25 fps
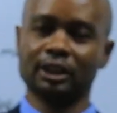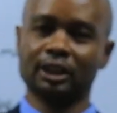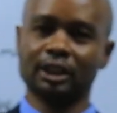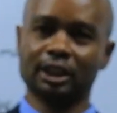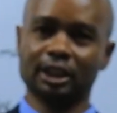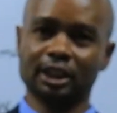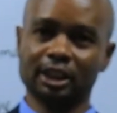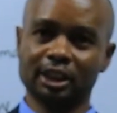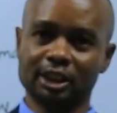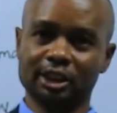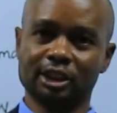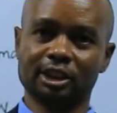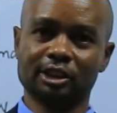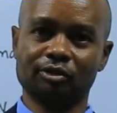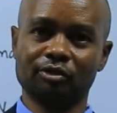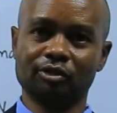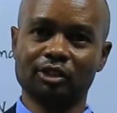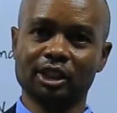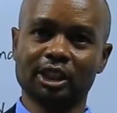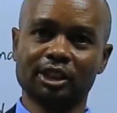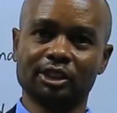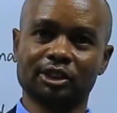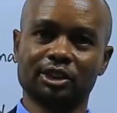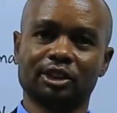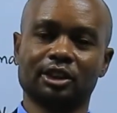his
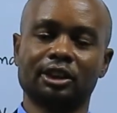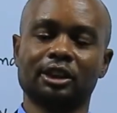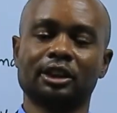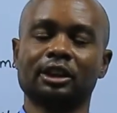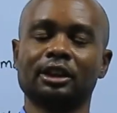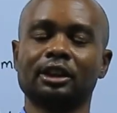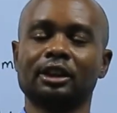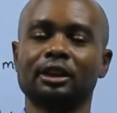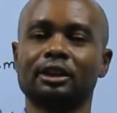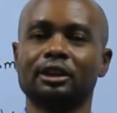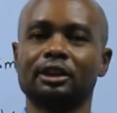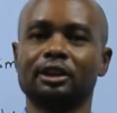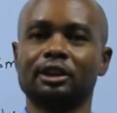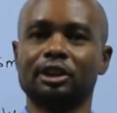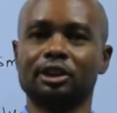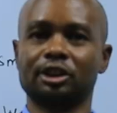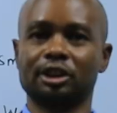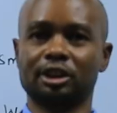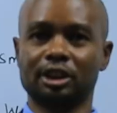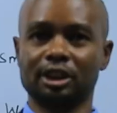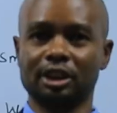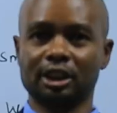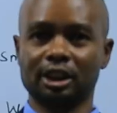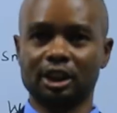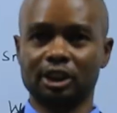best
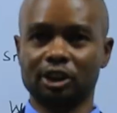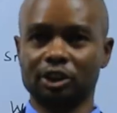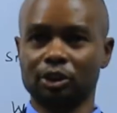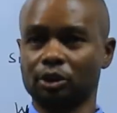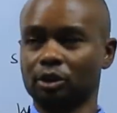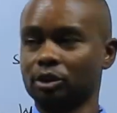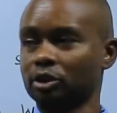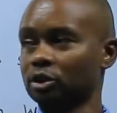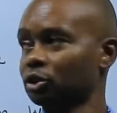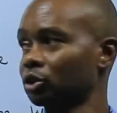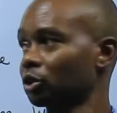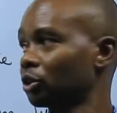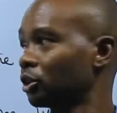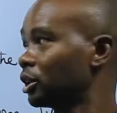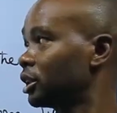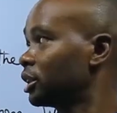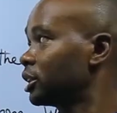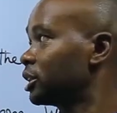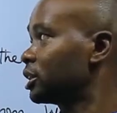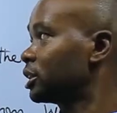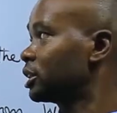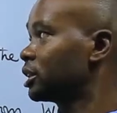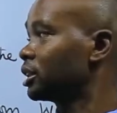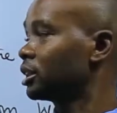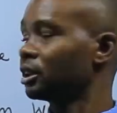destination. So
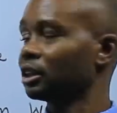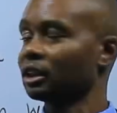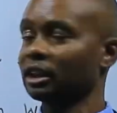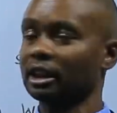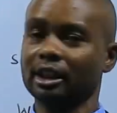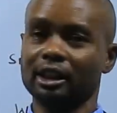this